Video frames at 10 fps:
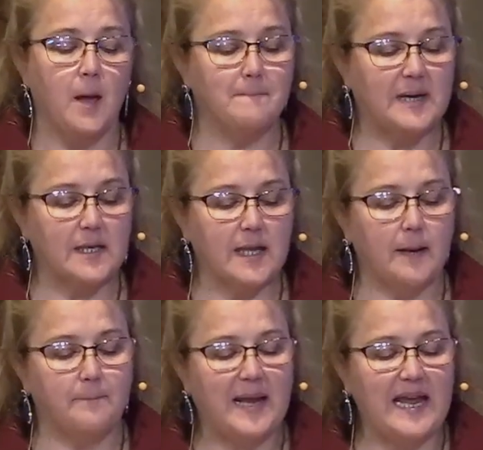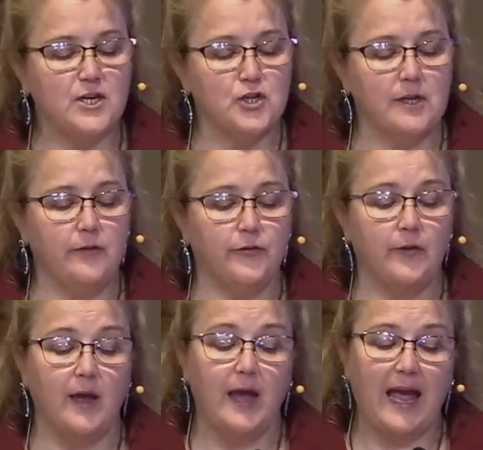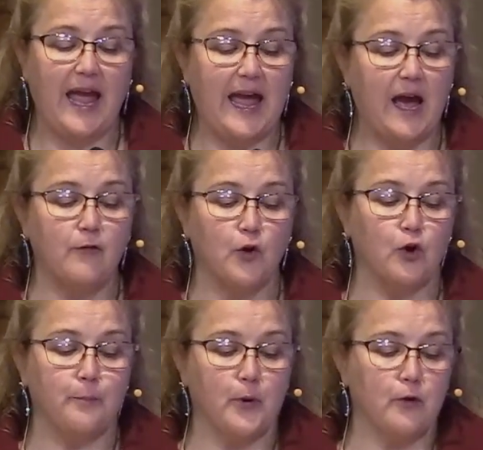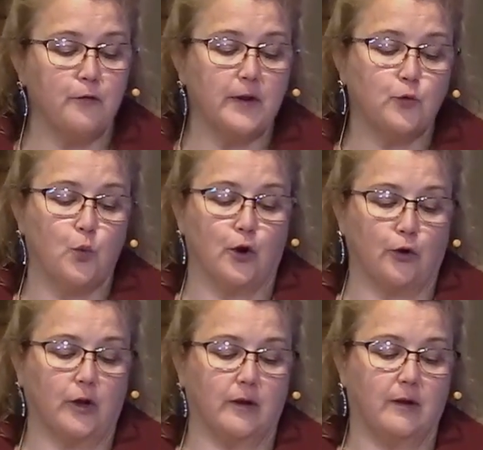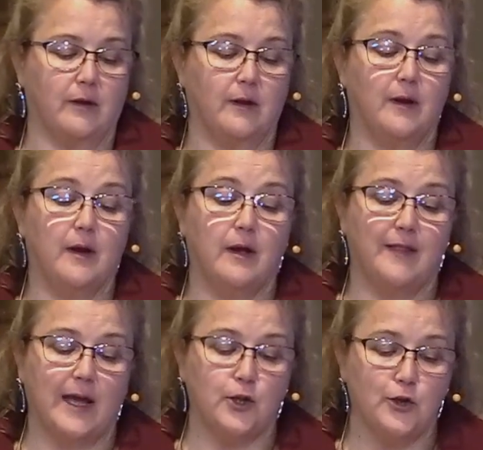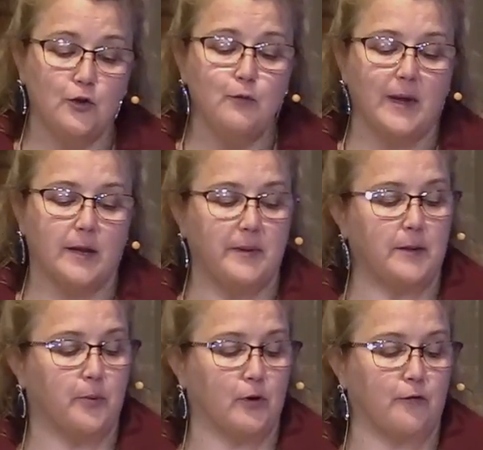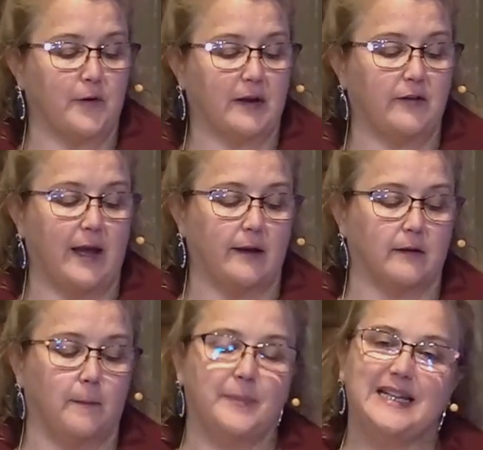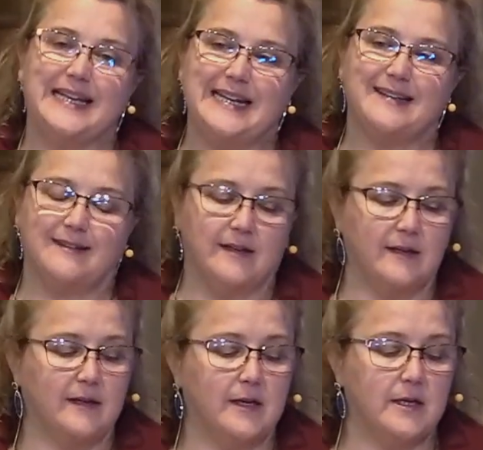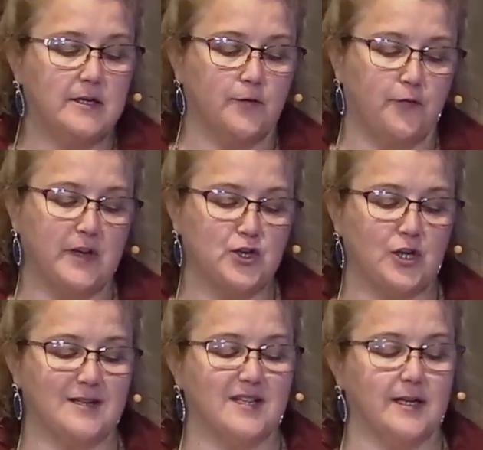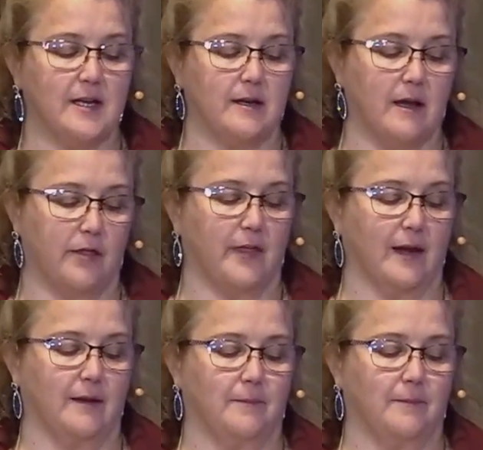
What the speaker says: But let patience have her perfect work, that you may be perfect and complete, deficient in nothing.